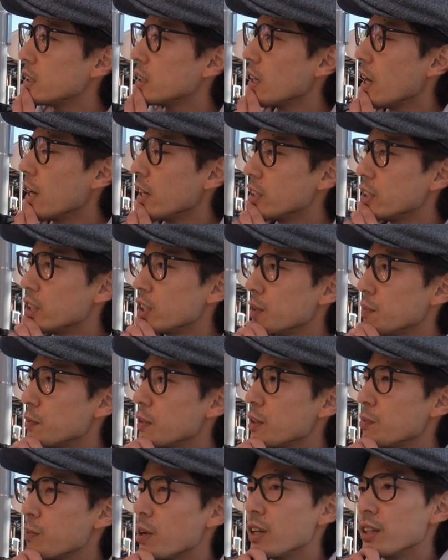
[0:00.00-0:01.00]

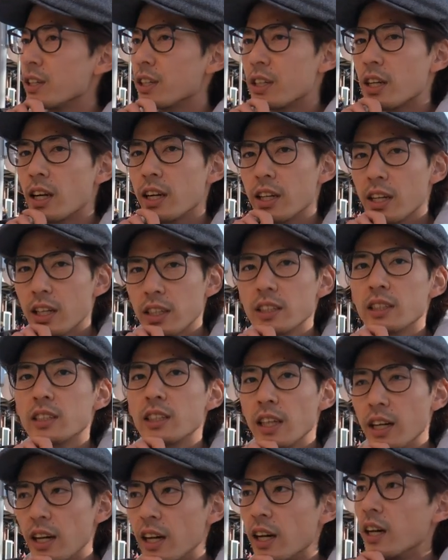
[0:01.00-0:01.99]
80mm, I guess,
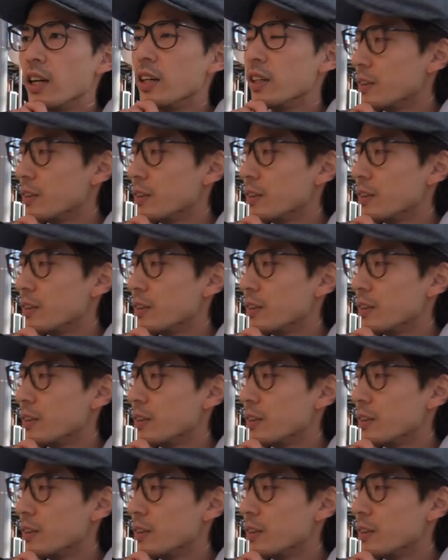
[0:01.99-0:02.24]
yeah.